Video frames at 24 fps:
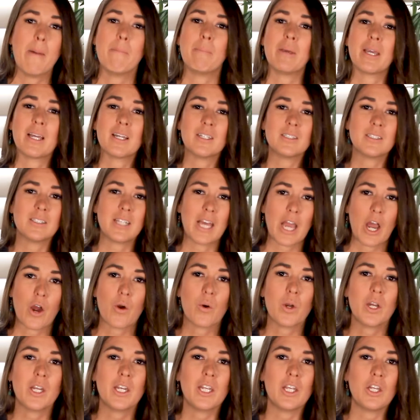because they
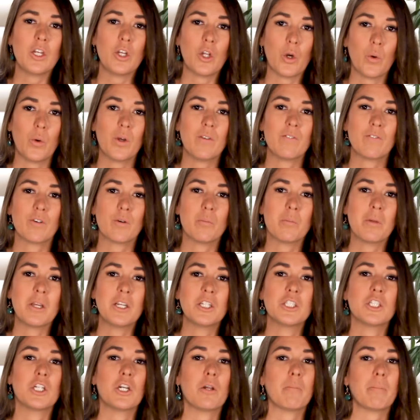already know
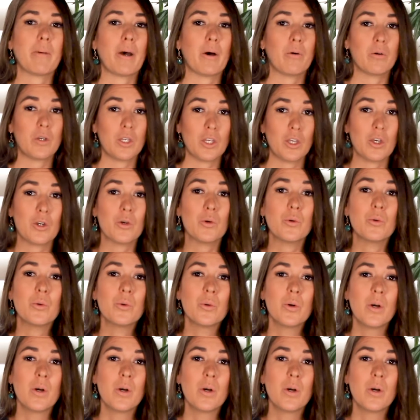information about you.